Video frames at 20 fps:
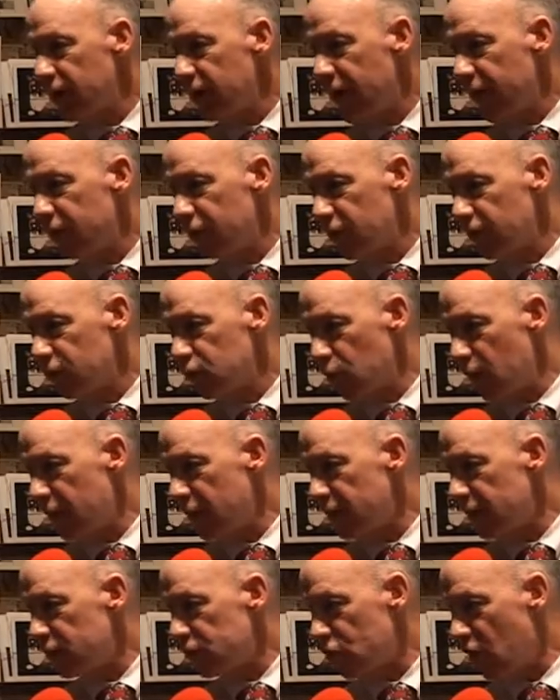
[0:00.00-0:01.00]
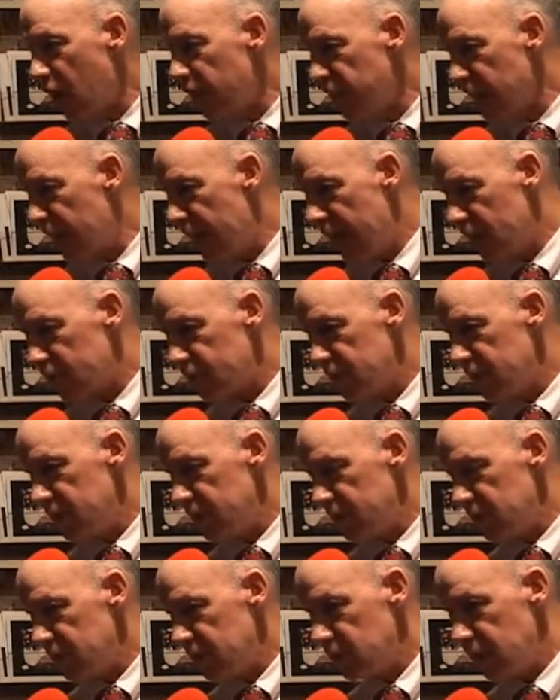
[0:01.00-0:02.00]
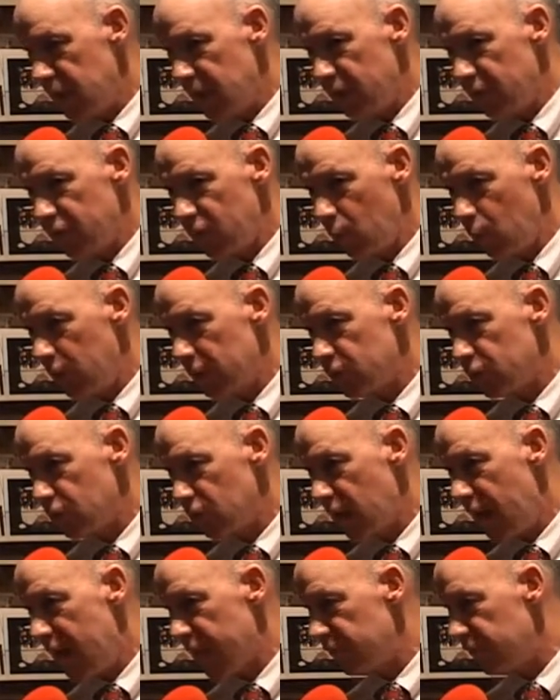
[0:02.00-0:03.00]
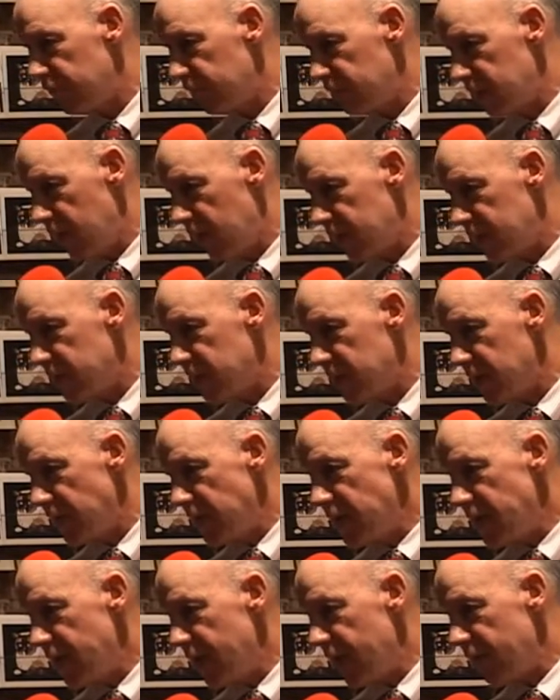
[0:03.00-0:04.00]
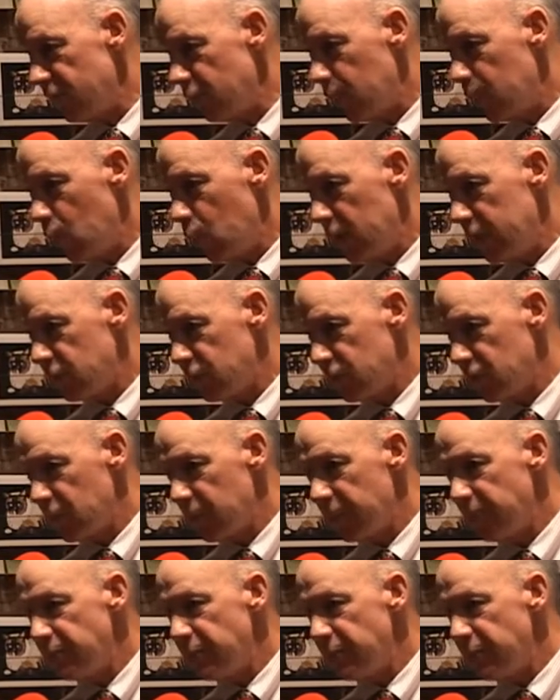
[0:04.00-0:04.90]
get the drainage off of Alta Hill in the winter and flood every winter.